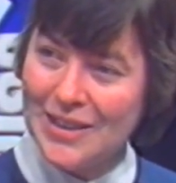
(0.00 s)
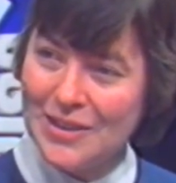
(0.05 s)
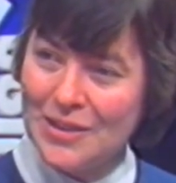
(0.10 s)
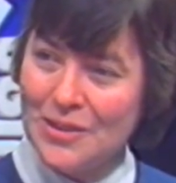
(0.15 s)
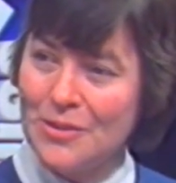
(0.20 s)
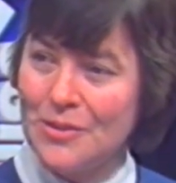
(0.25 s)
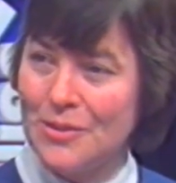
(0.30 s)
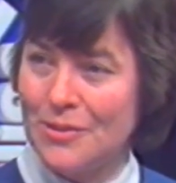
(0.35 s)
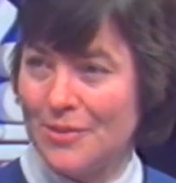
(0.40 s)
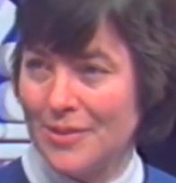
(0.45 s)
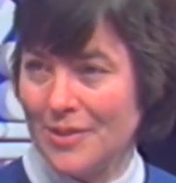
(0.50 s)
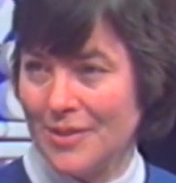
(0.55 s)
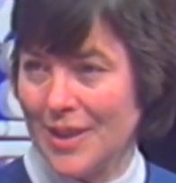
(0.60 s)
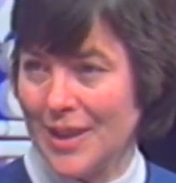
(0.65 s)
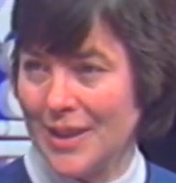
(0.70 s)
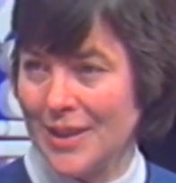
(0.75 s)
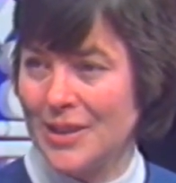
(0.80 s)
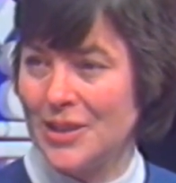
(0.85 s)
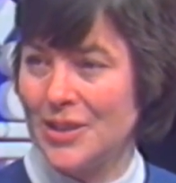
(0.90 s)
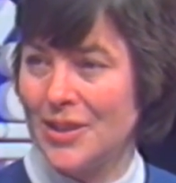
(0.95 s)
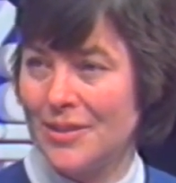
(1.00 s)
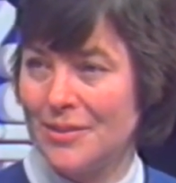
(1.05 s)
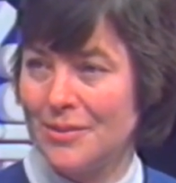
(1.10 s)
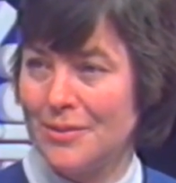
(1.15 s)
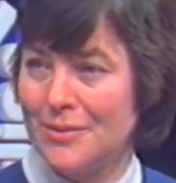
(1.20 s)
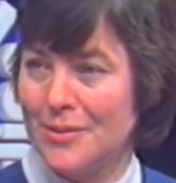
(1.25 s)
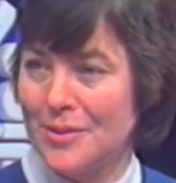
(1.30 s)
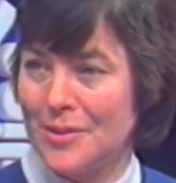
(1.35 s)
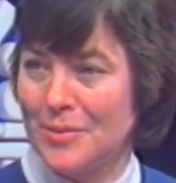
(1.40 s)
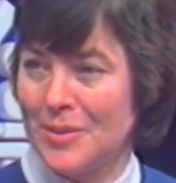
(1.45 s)
And no overriding
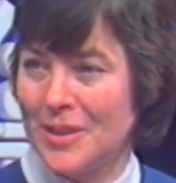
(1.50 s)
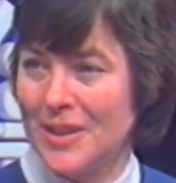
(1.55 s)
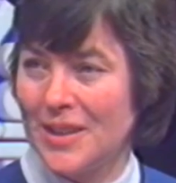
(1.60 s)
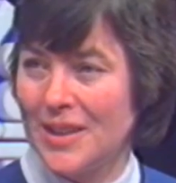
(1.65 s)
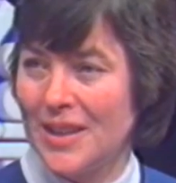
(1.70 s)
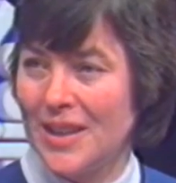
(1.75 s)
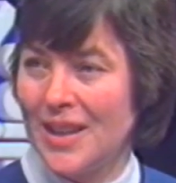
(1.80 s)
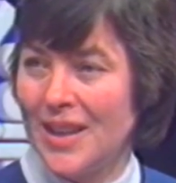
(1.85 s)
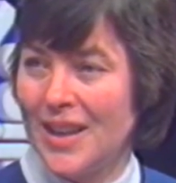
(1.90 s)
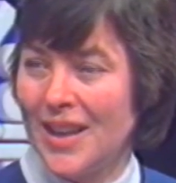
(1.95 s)
general formula.